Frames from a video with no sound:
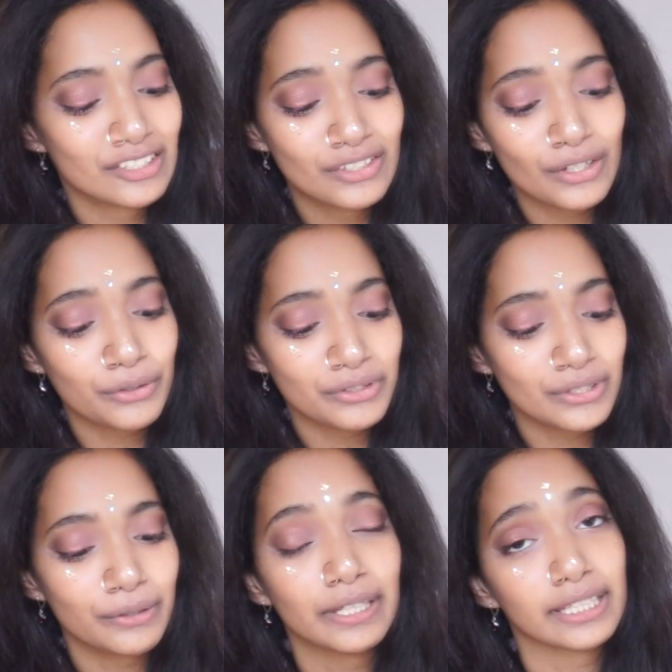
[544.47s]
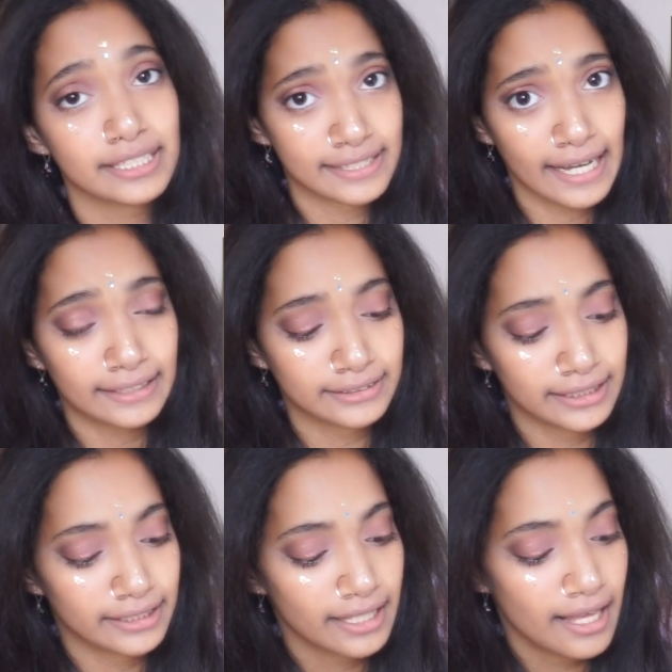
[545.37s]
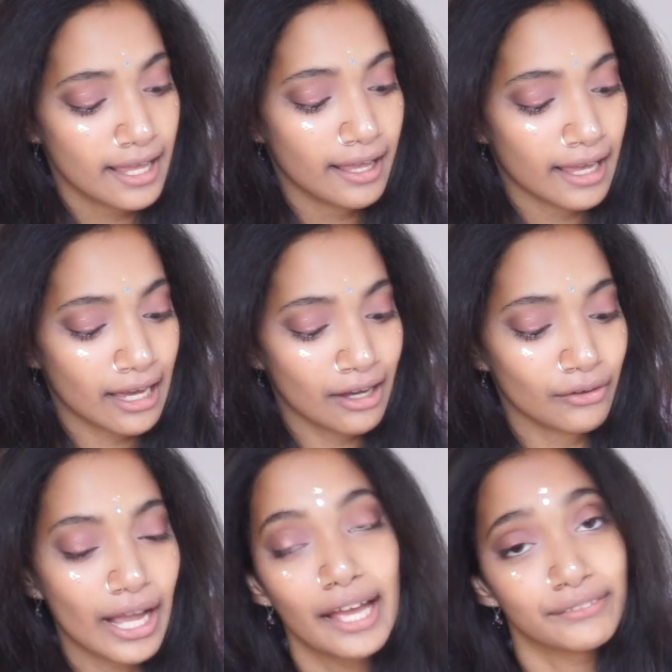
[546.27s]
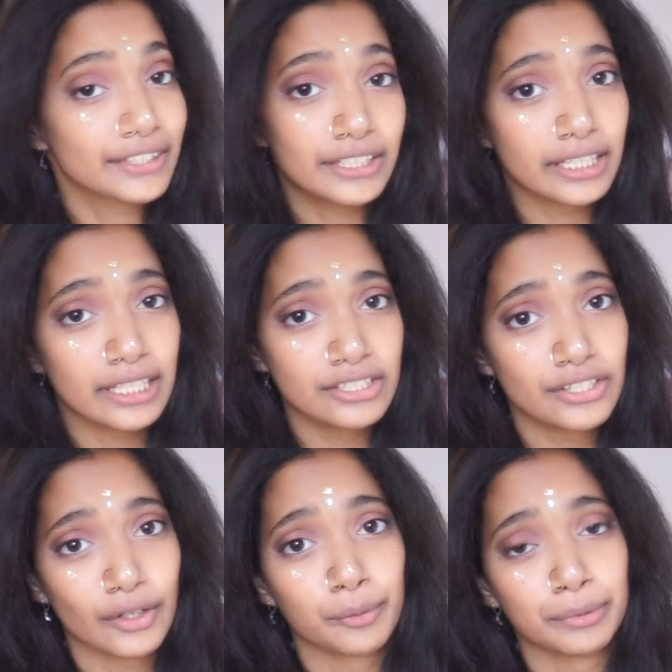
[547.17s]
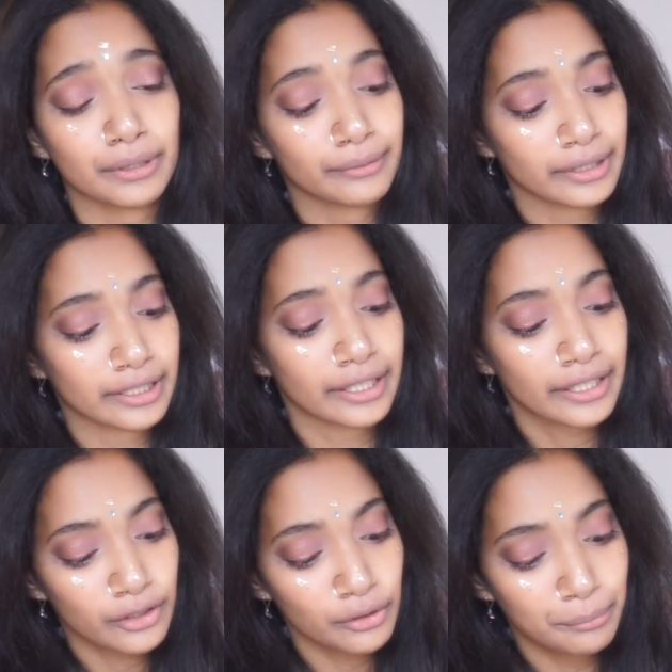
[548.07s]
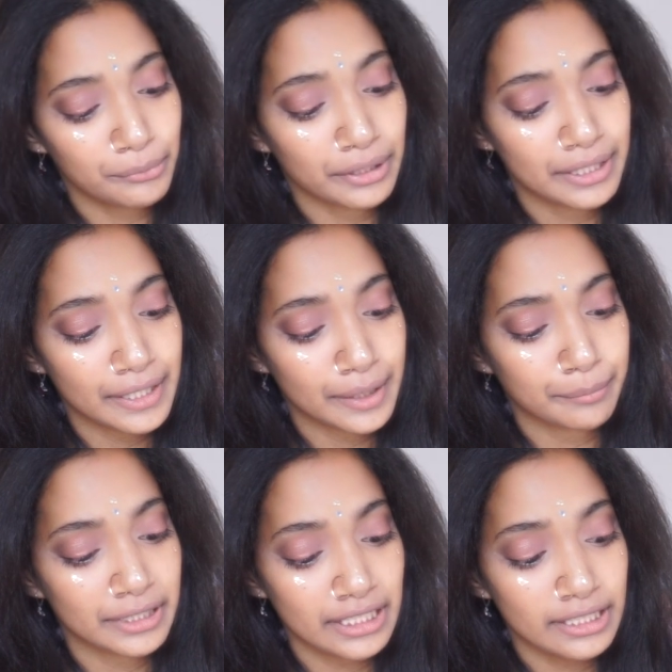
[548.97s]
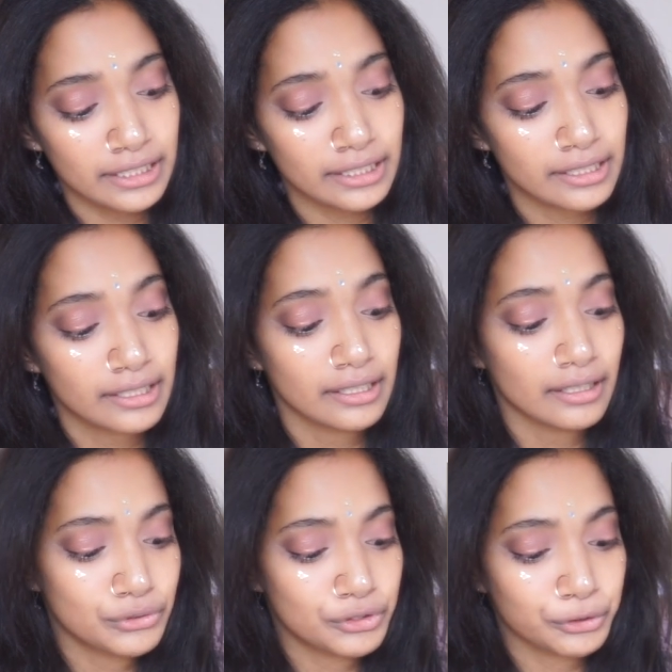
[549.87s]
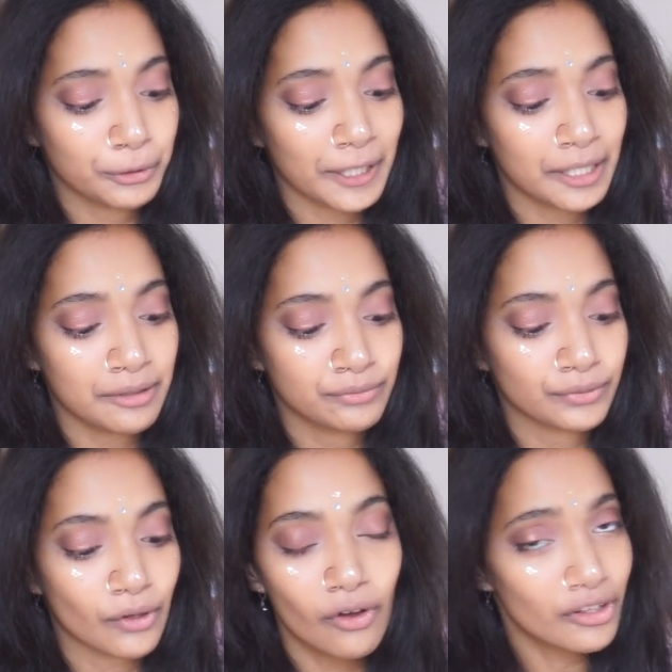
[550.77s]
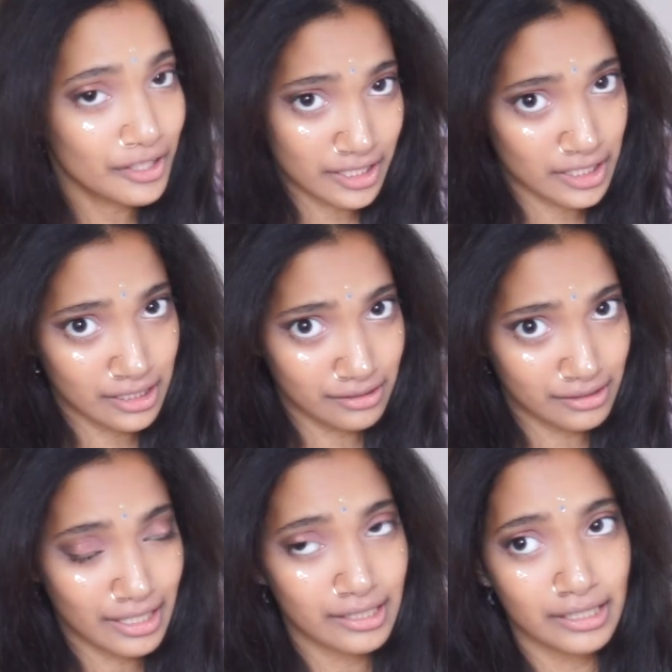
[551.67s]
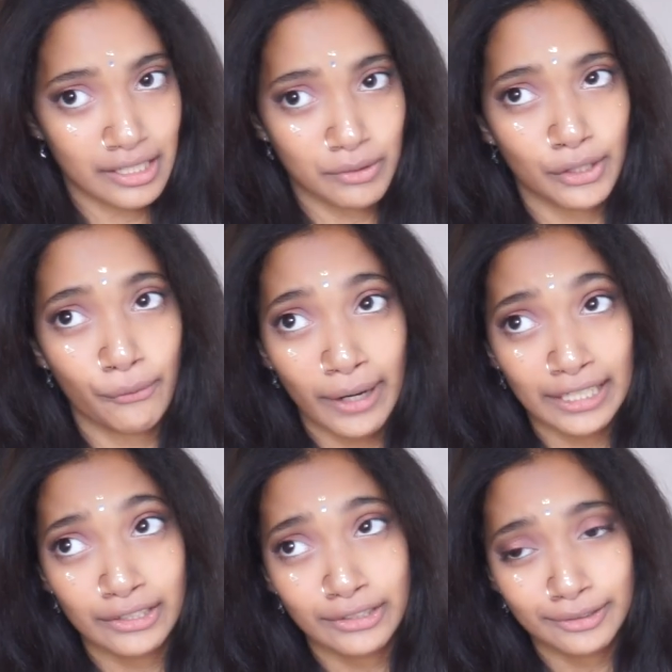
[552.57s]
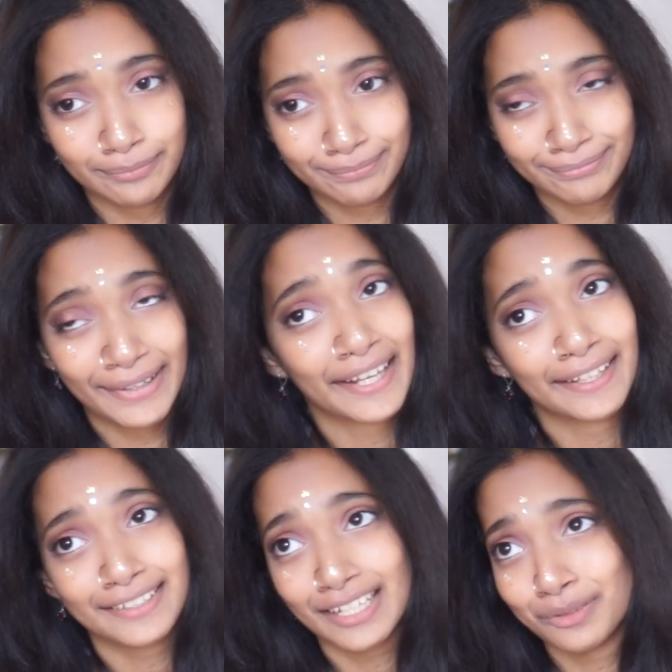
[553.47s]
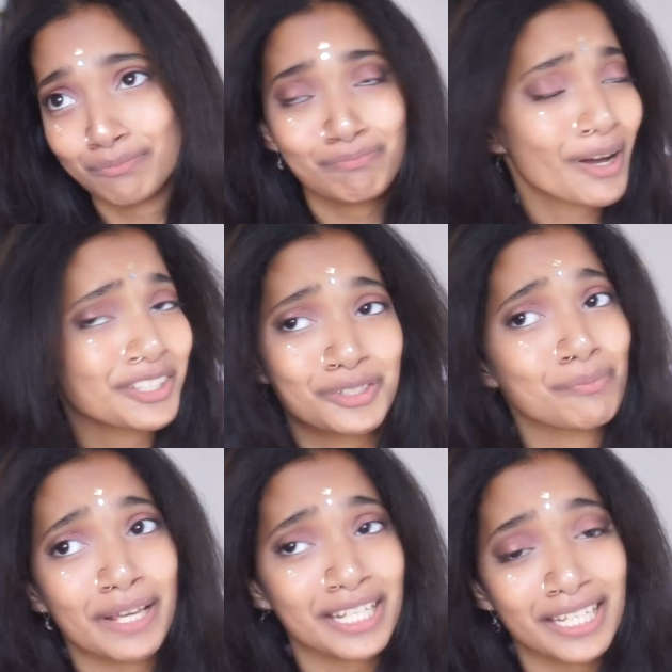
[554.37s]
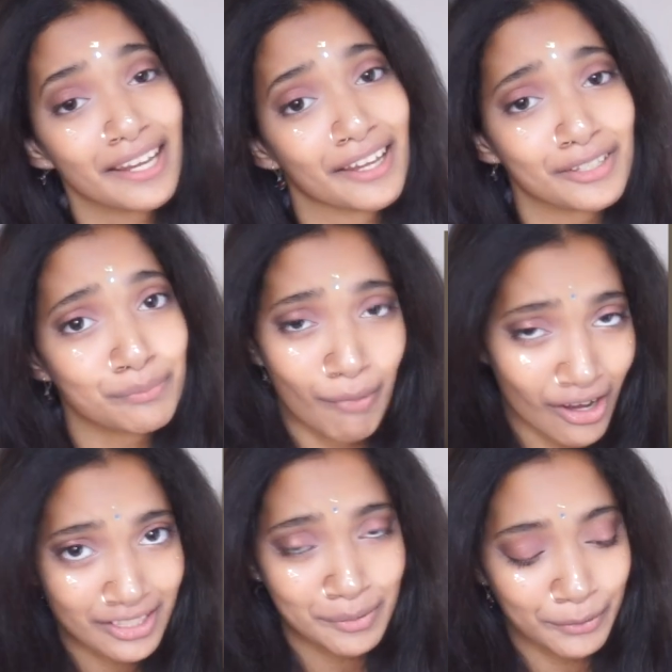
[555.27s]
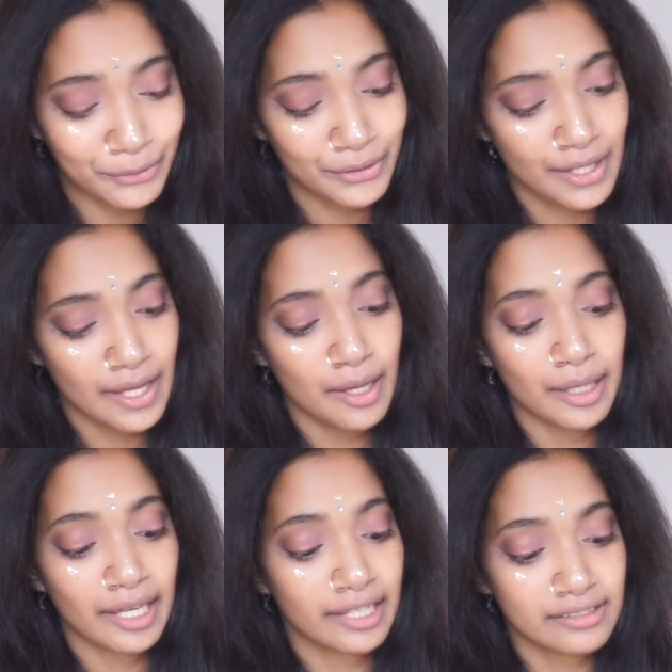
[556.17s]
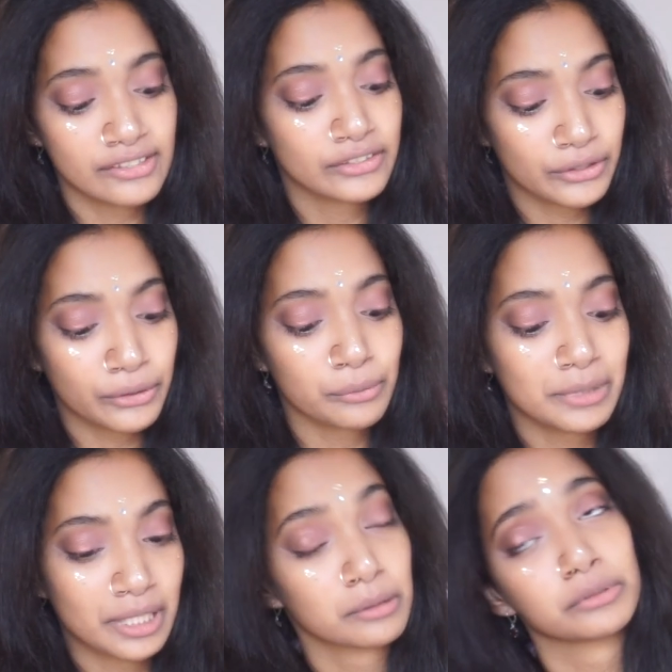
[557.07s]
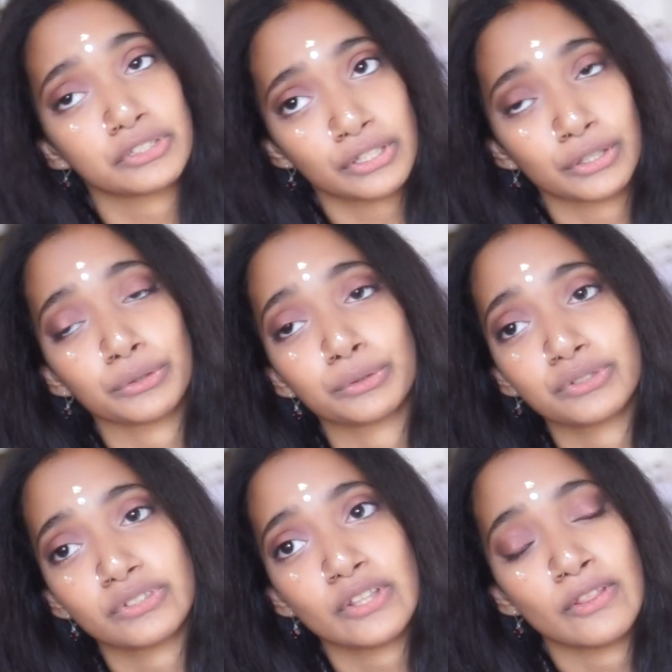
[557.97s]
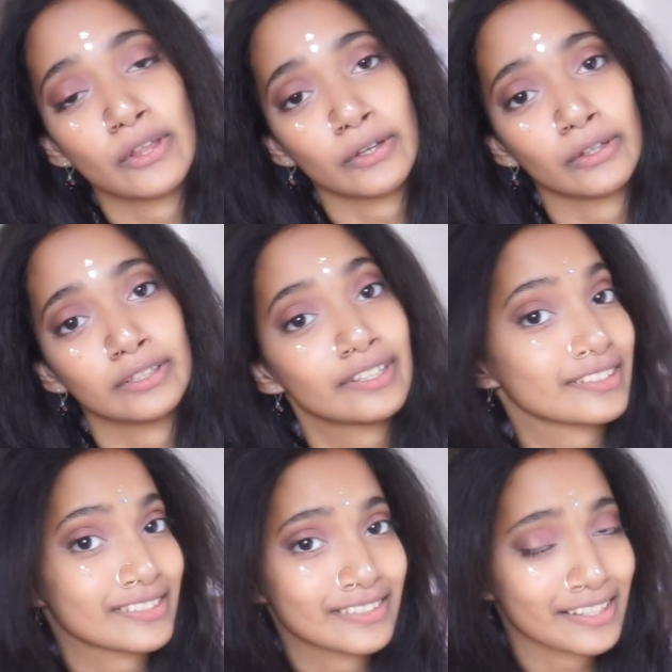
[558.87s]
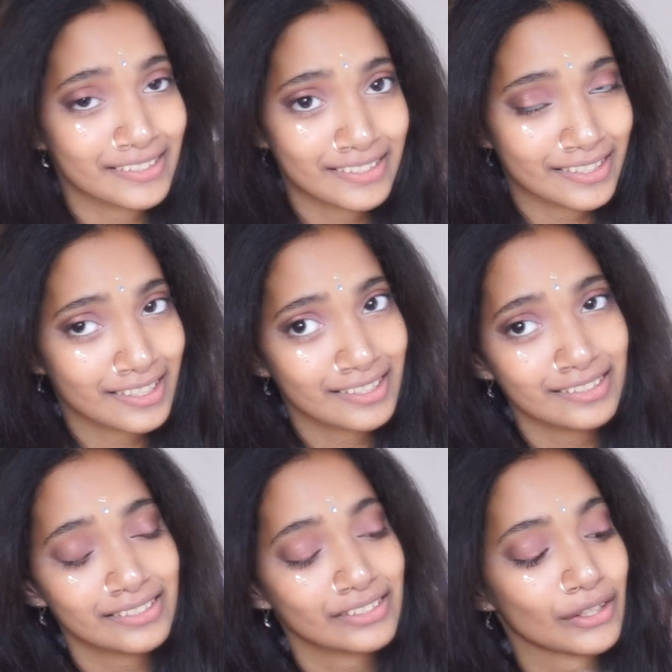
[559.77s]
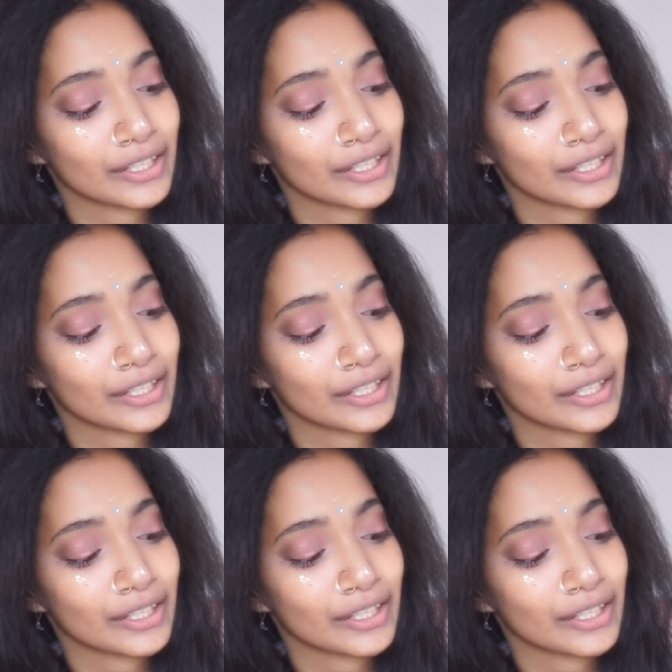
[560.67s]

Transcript: it shows you exactly how having a cage topper can help with them needing to have all the things that they require and as much bedding as possible, and still be able to use the necessities.